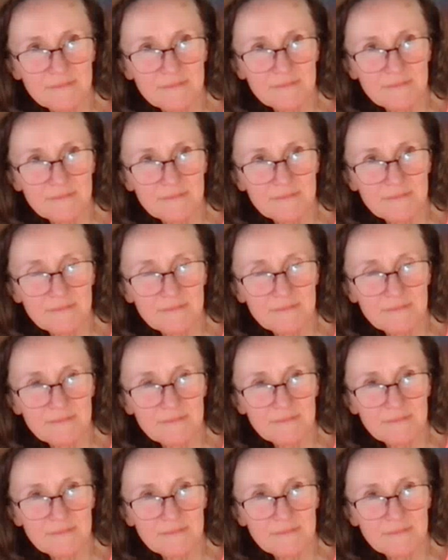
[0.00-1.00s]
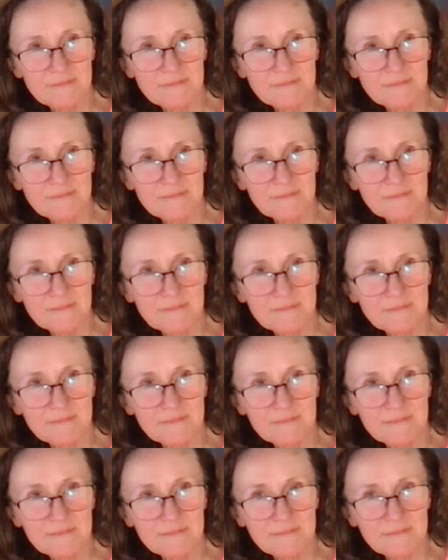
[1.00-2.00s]

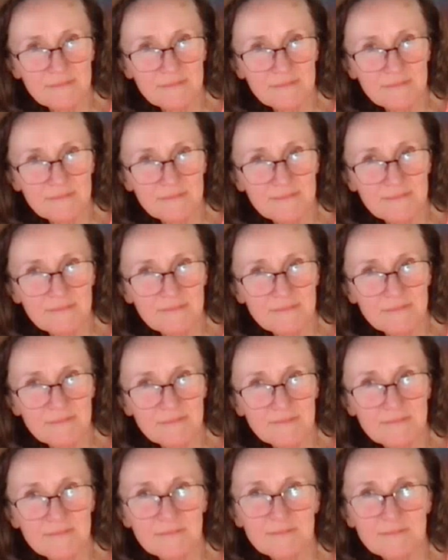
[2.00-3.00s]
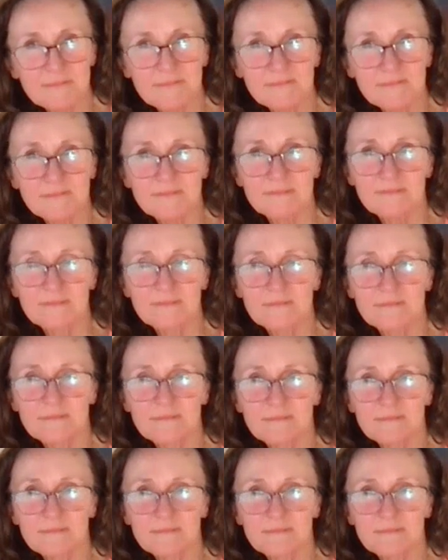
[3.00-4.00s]

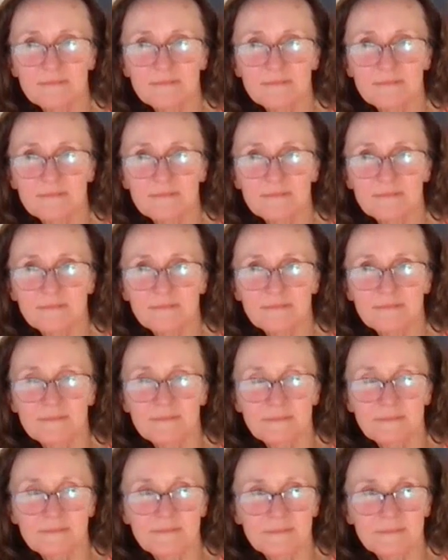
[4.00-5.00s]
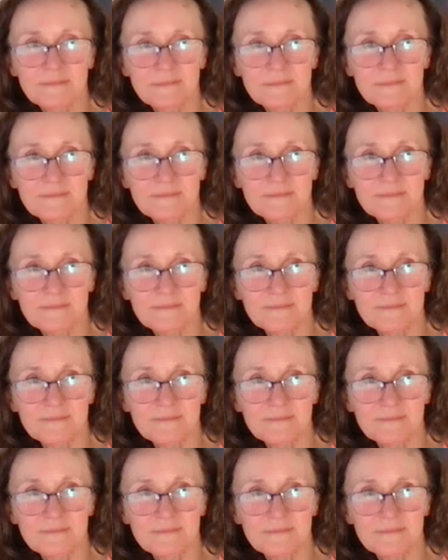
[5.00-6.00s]

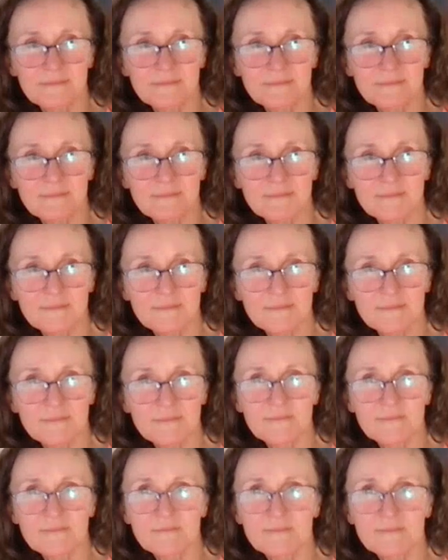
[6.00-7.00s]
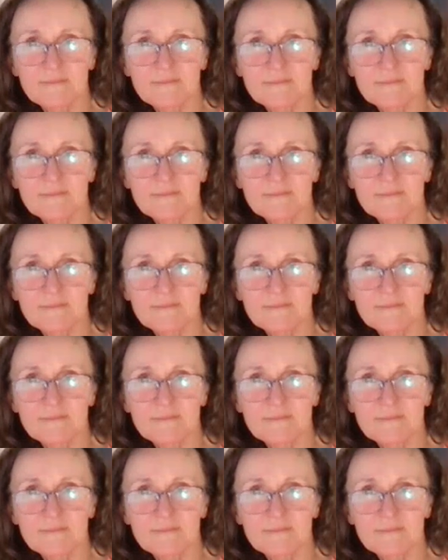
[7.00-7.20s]
[no speech]